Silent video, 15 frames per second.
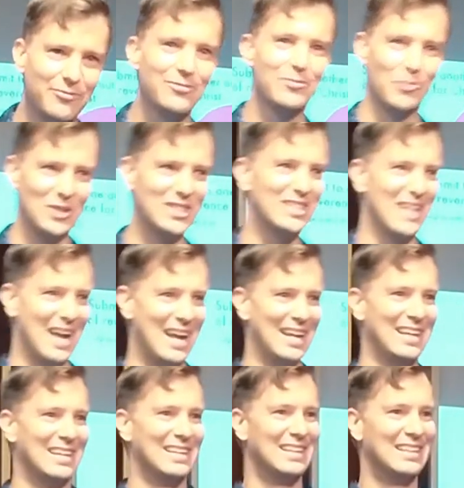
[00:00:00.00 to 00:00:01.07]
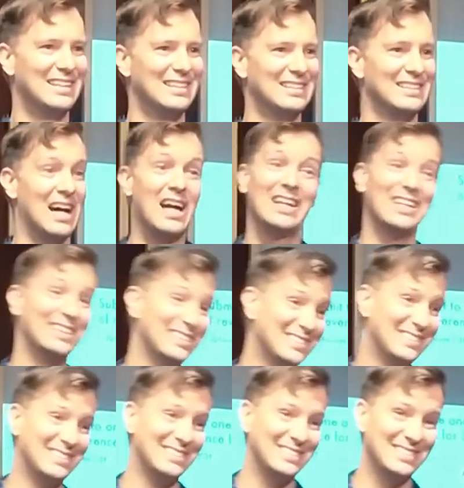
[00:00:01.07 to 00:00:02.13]
would say, honey,
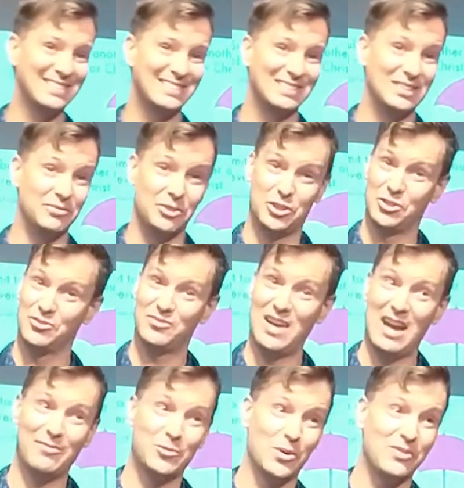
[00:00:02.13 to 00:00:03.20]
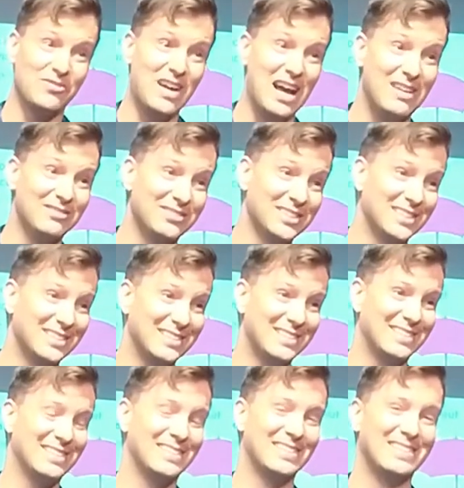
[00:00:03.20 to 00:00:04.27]
Ephesians 5:25,
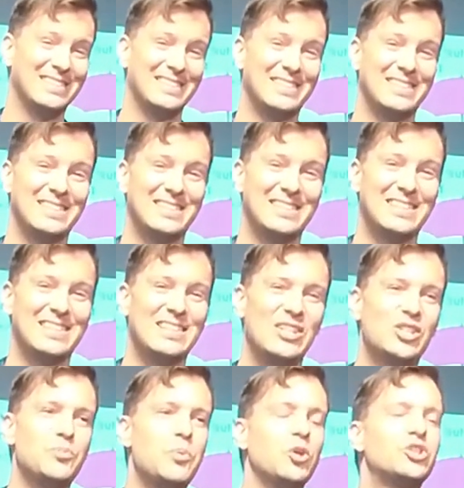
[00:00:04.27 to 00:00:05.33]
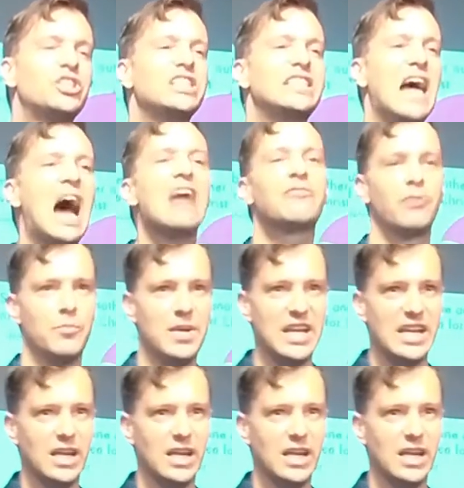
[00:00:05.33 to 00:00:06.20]
you're supposed to die for me.